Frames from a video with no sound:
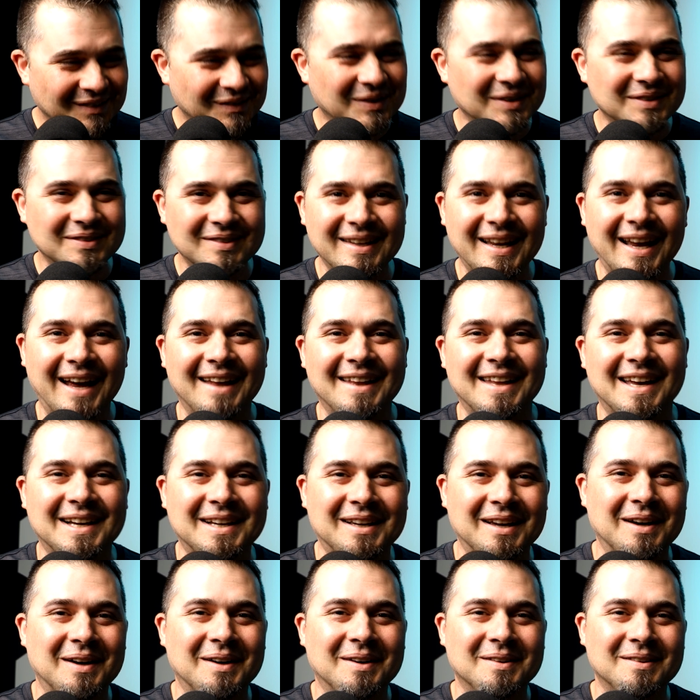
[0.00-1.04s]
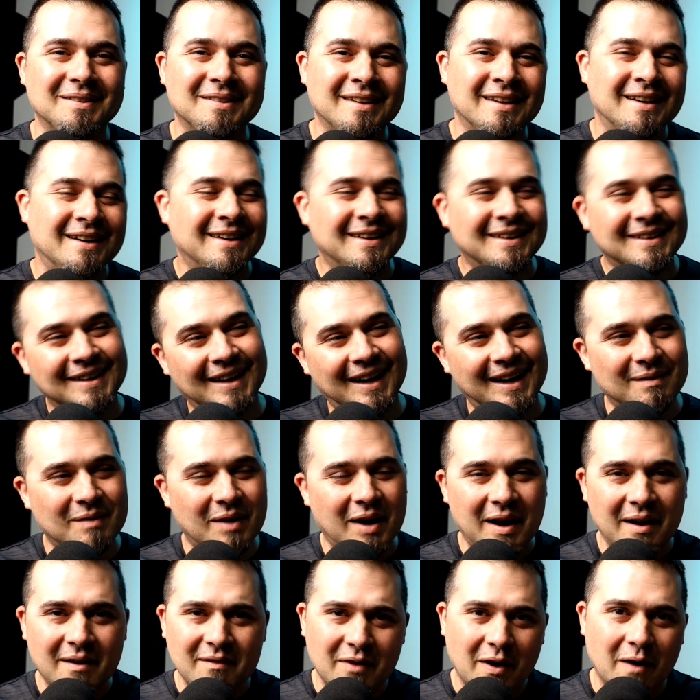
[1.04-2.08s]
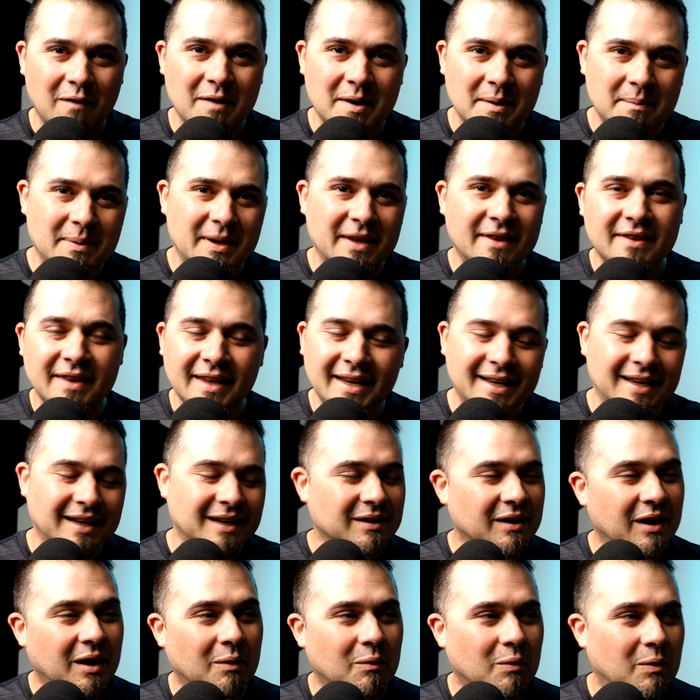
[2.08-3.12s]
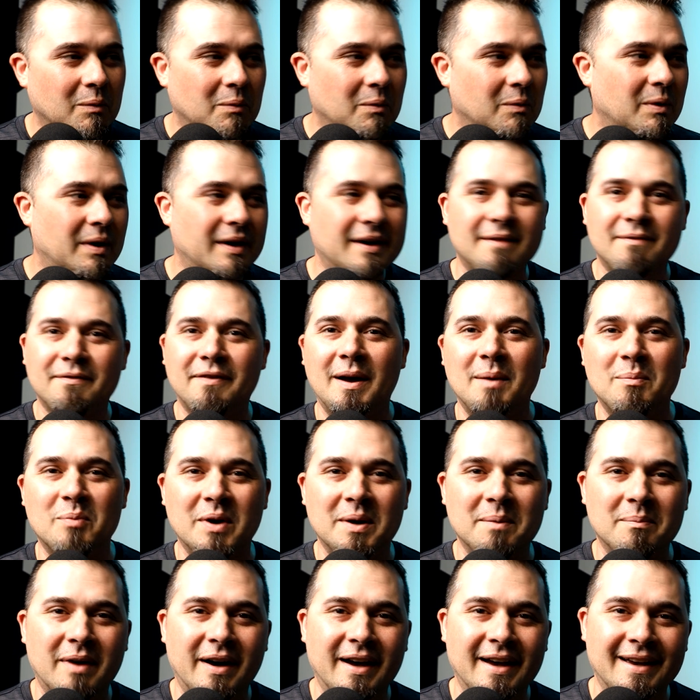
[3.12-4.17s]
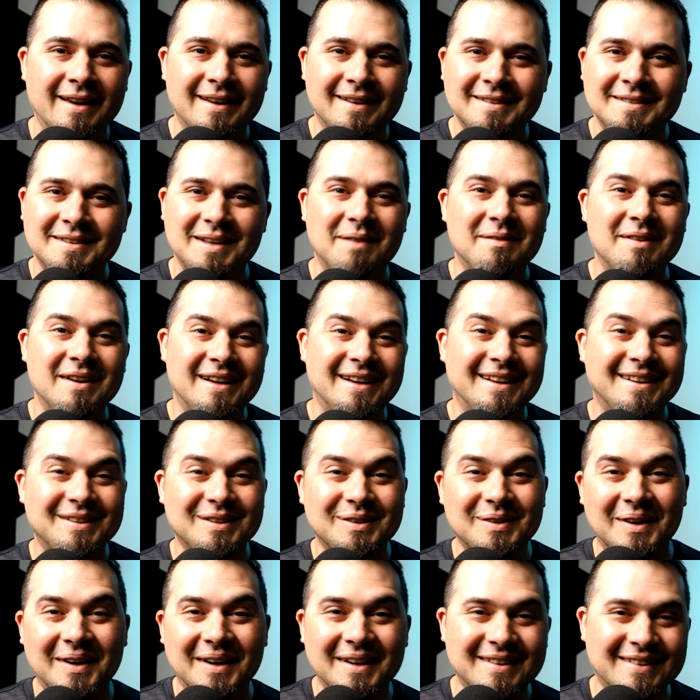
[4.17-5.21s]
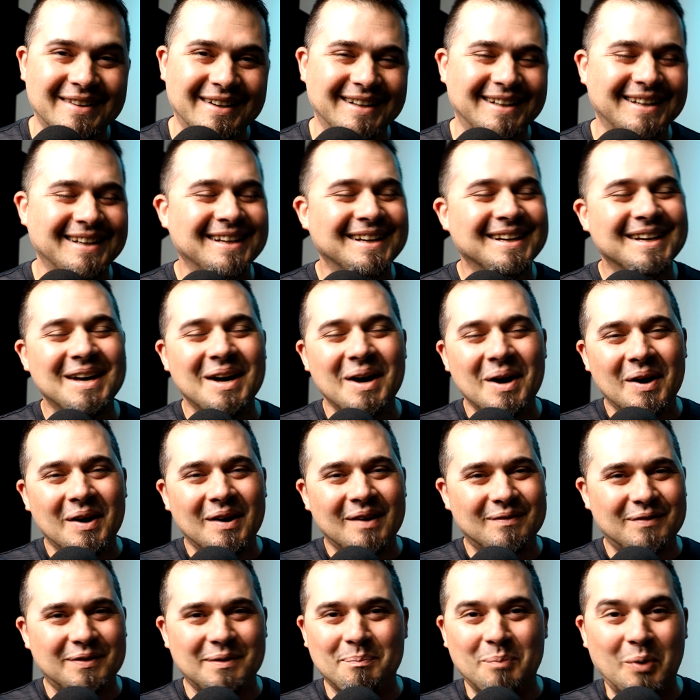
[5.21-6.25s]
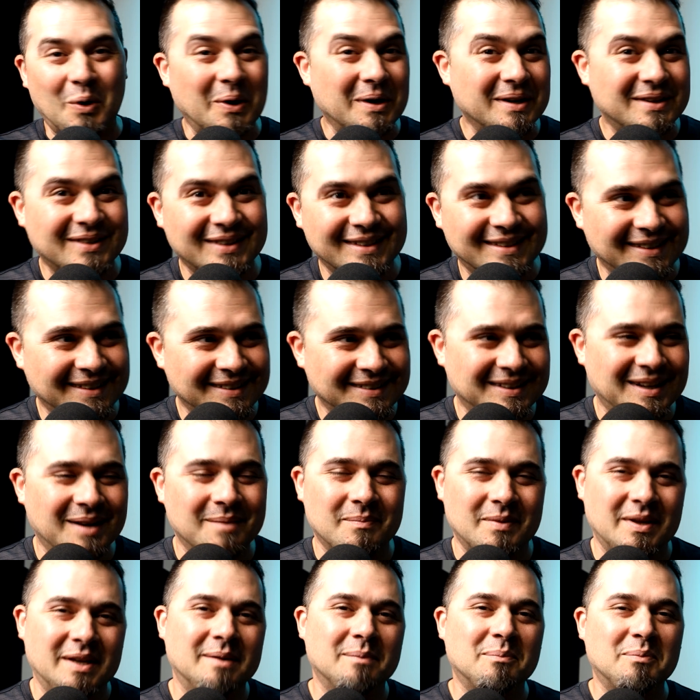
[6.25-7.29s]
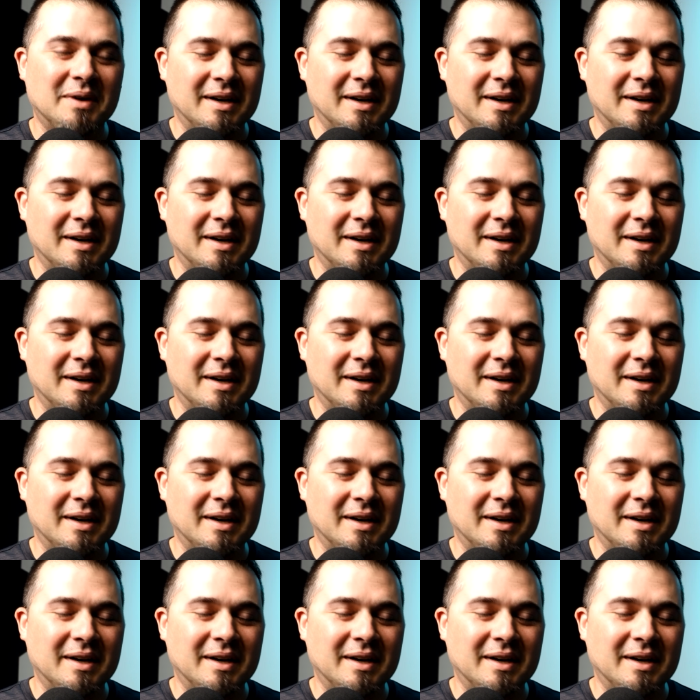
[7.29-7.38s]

We'll see how that goes. I've already been thinking, oh, well, what if I bring my 70-200 for portraits or something?